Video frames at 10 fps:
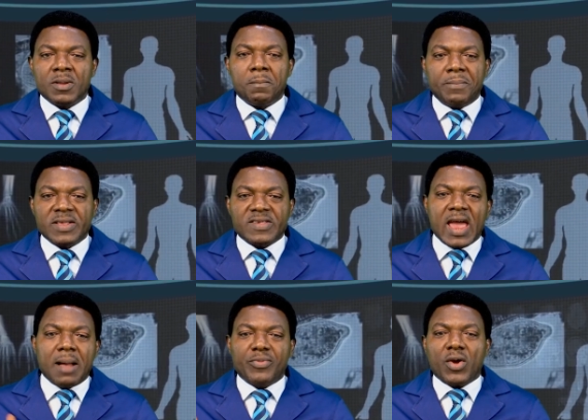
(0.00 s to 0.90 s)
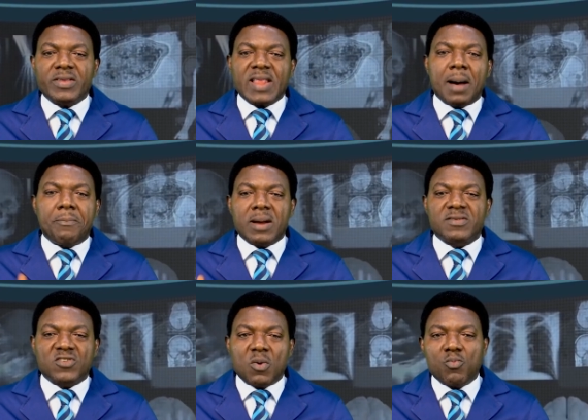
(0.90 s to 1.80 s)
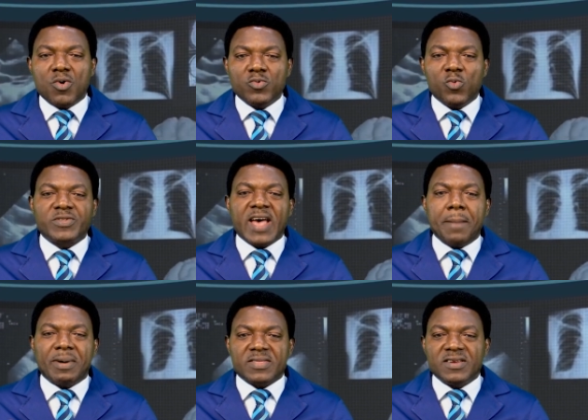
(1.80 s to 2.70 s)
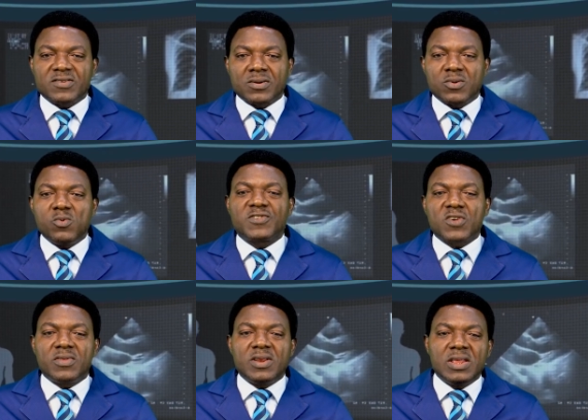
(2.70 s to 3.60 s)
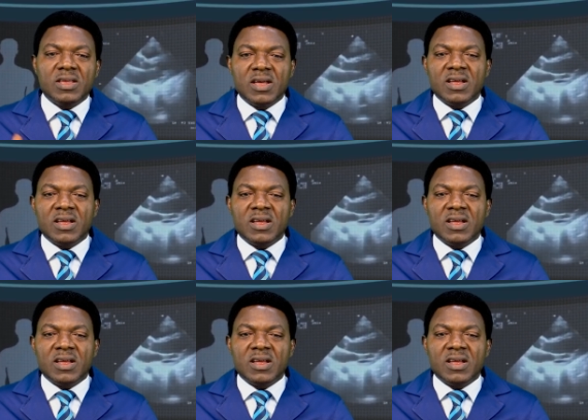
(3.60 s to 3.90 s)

But I am talking about someone with hypertension who suddenly